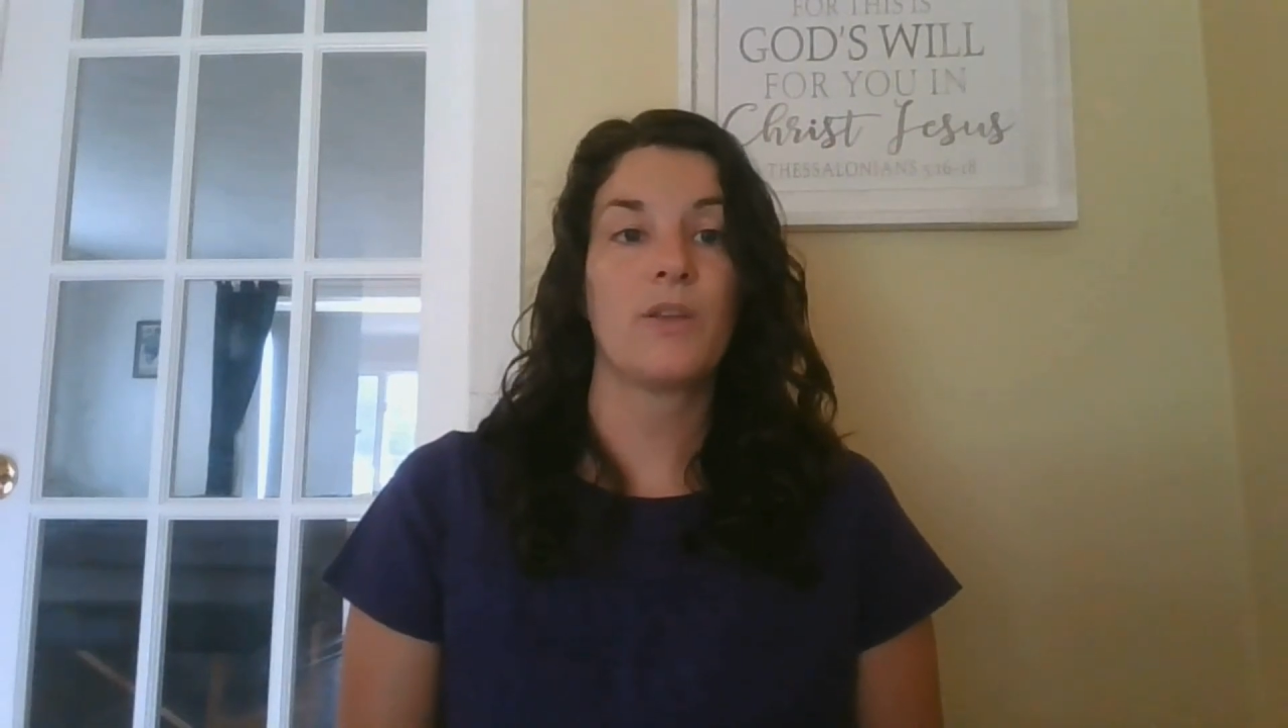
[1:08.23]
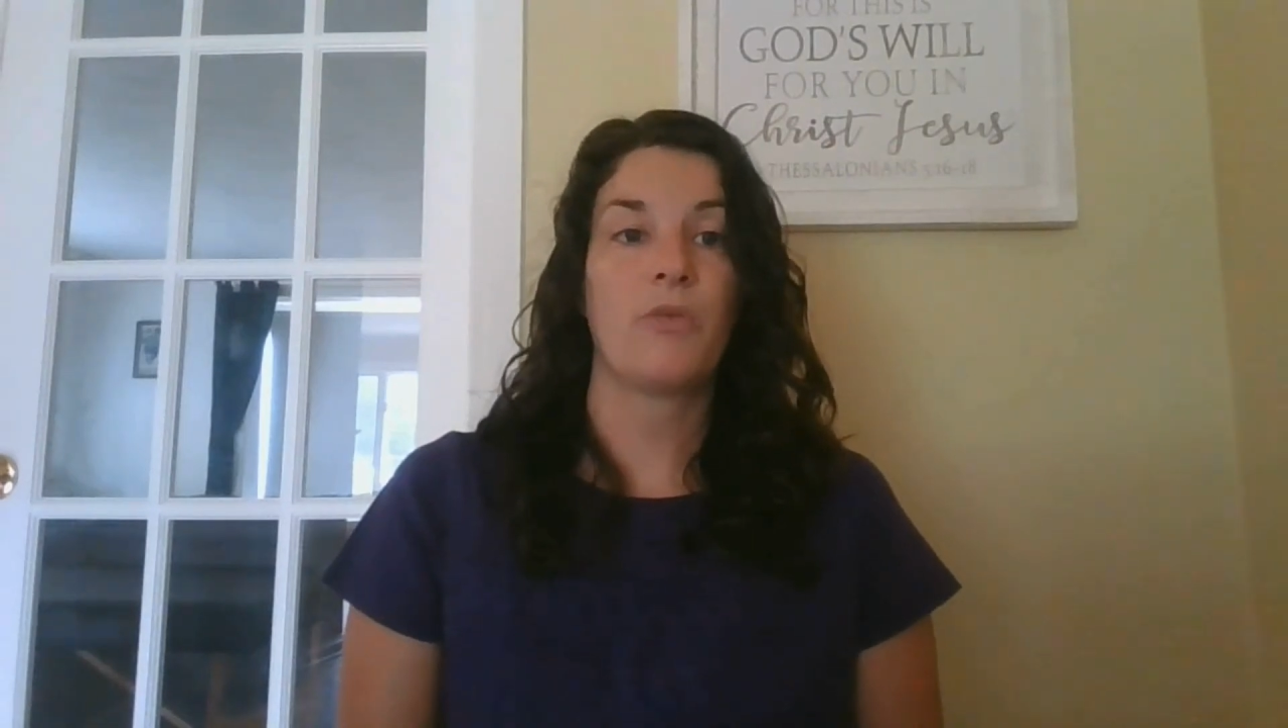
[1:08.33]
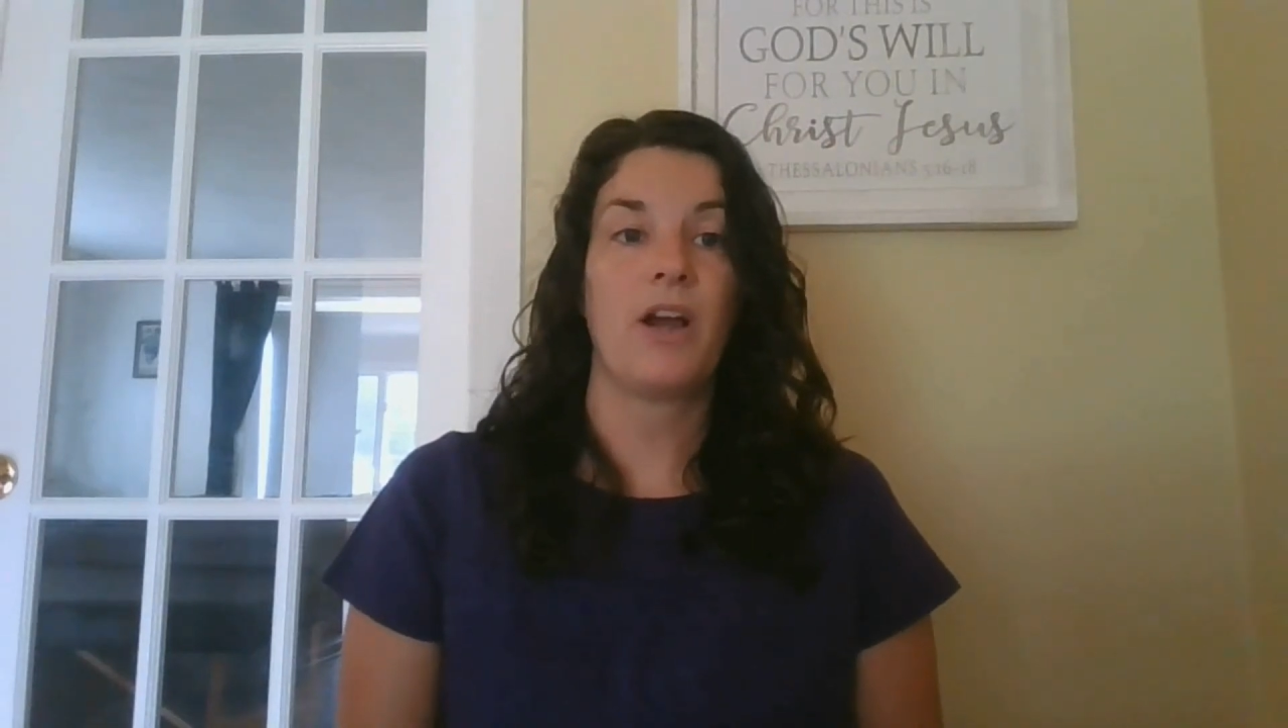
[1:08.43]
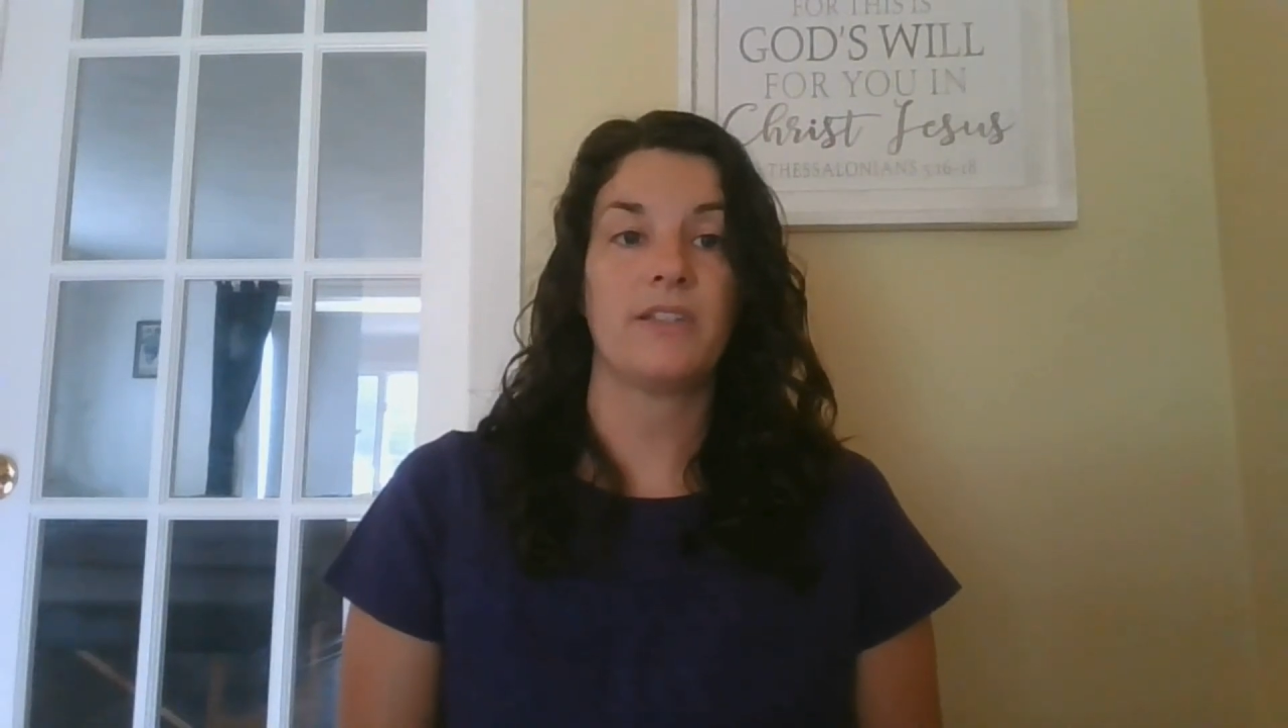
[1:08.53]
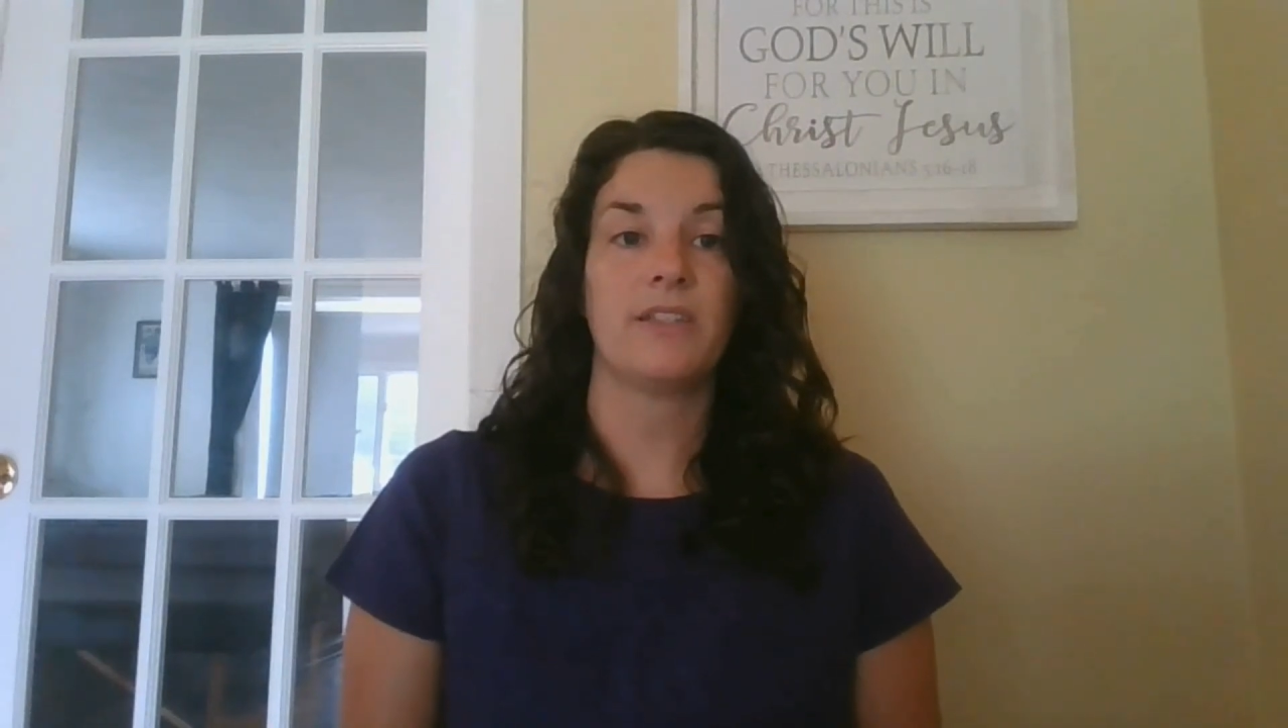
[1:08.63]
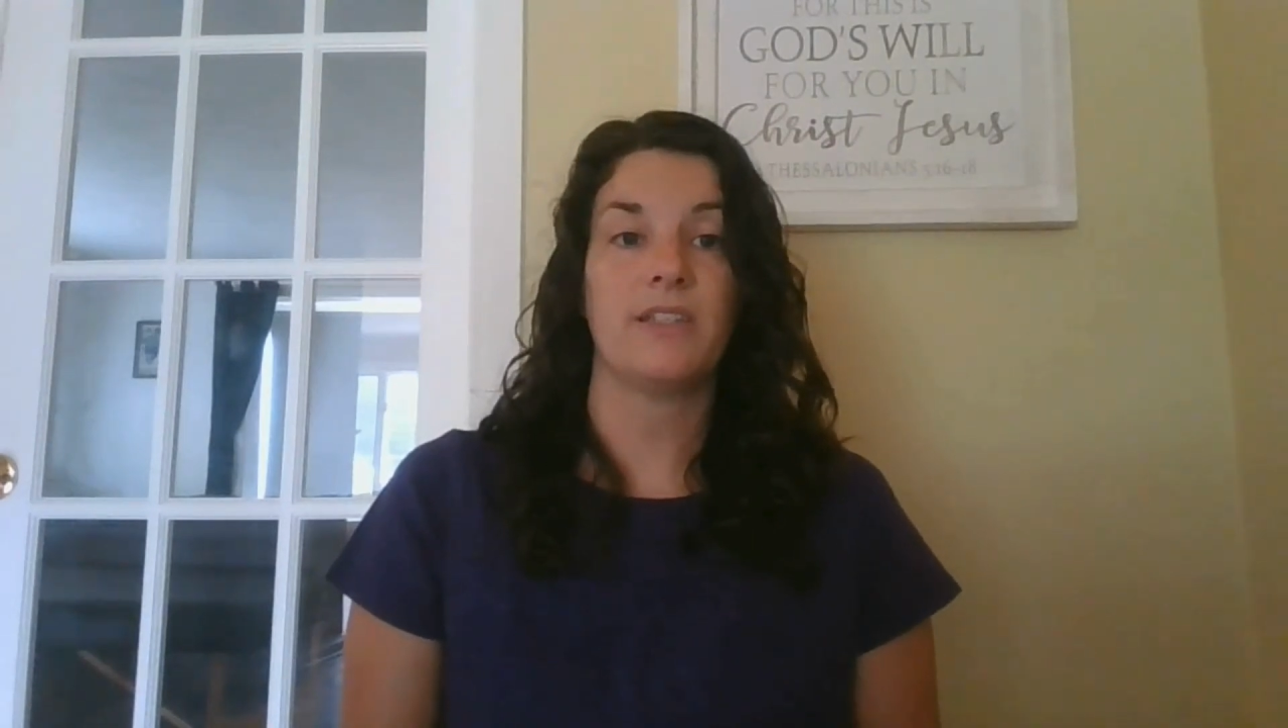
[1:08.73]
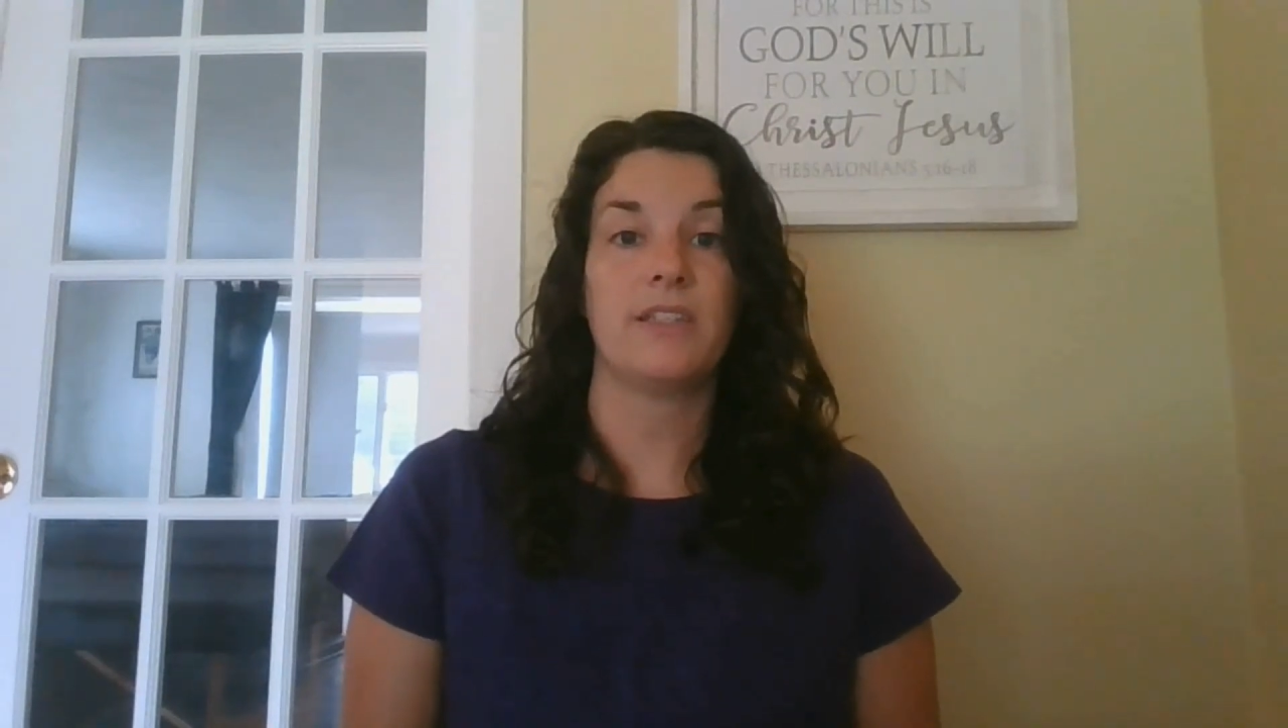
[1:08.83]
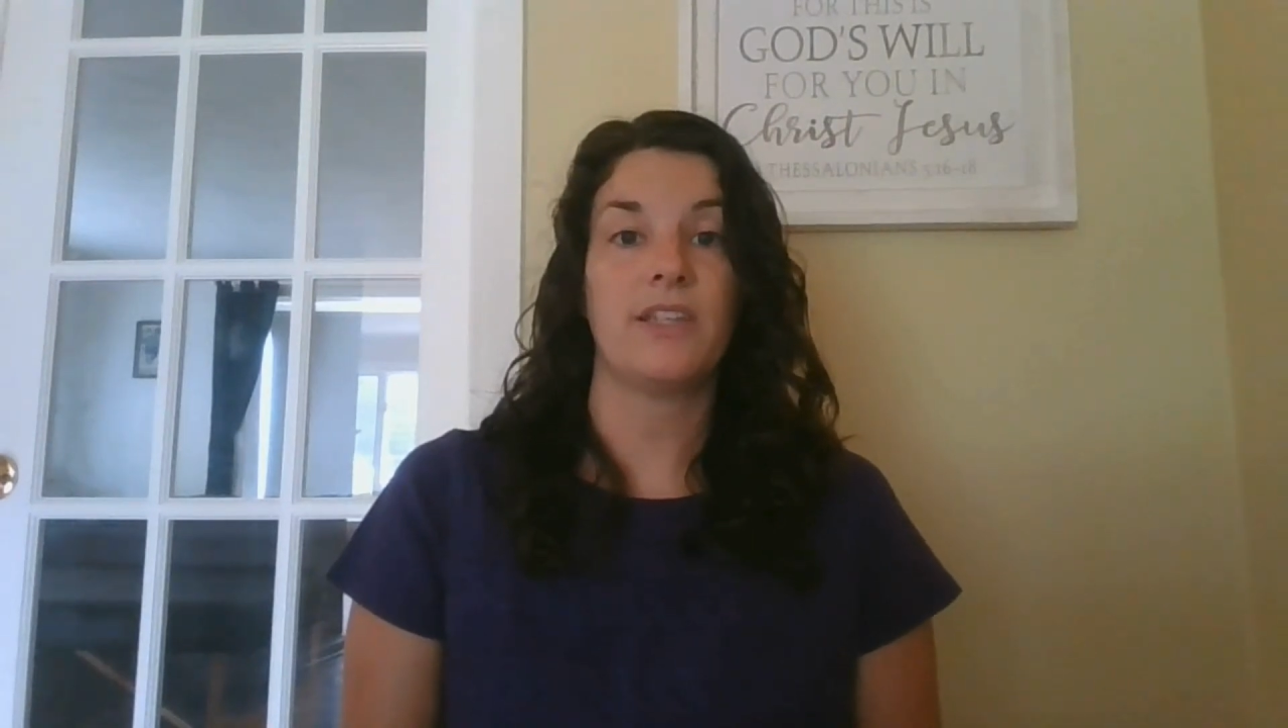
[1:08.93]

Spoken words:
processes